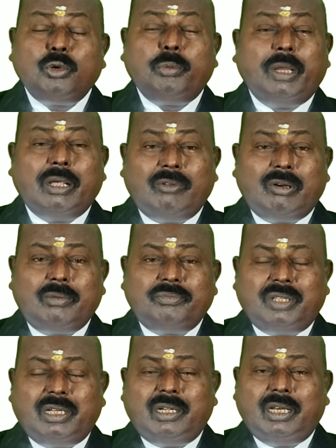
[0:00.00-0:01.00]
to be aware of
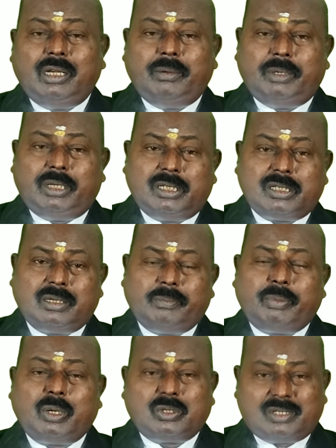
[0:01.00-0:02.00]
the delimitation
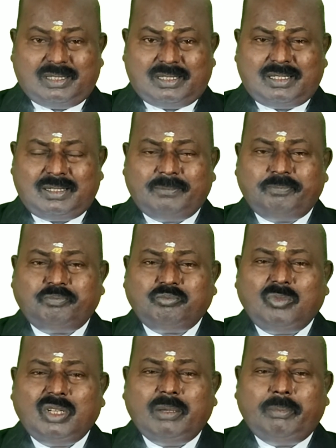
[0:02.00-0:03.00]
process,
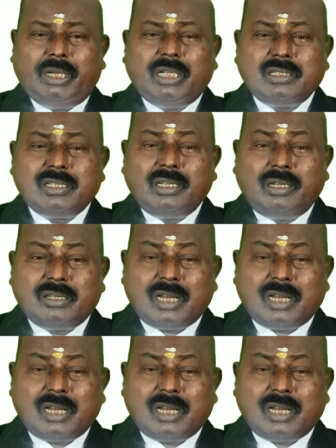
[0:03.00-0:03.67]
because it's